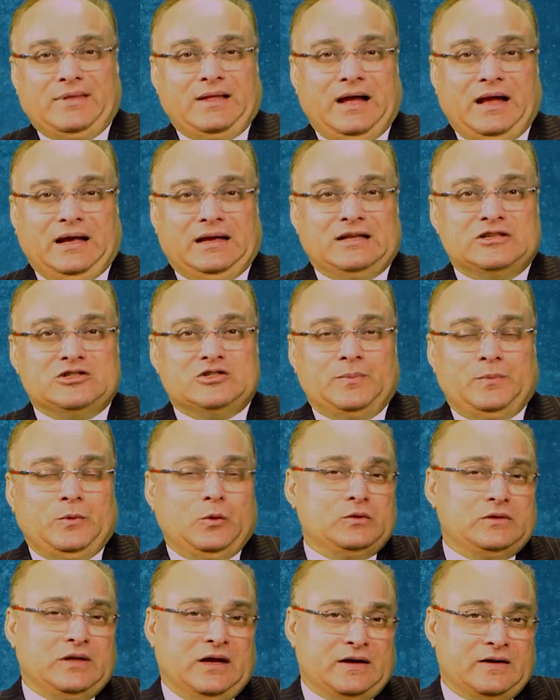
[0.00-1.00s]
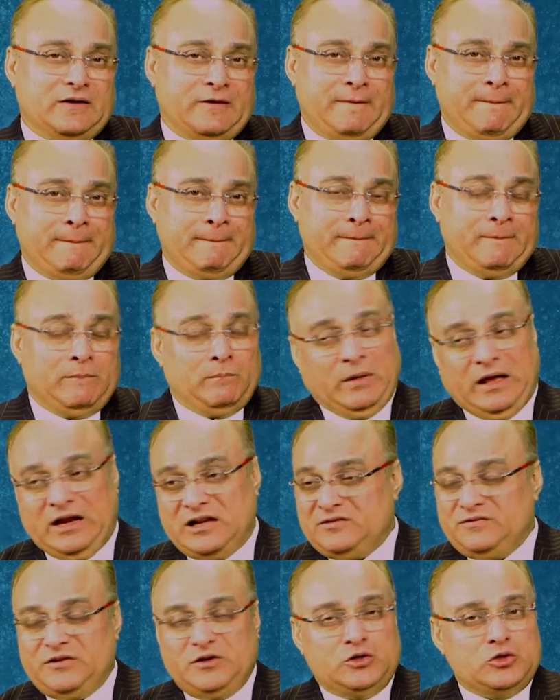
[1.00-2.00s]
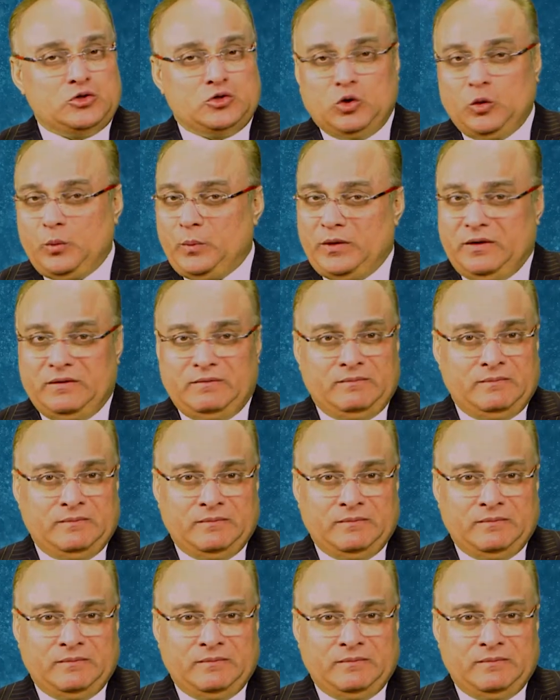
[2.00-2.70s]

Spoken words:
I can support that. Marriage window is open.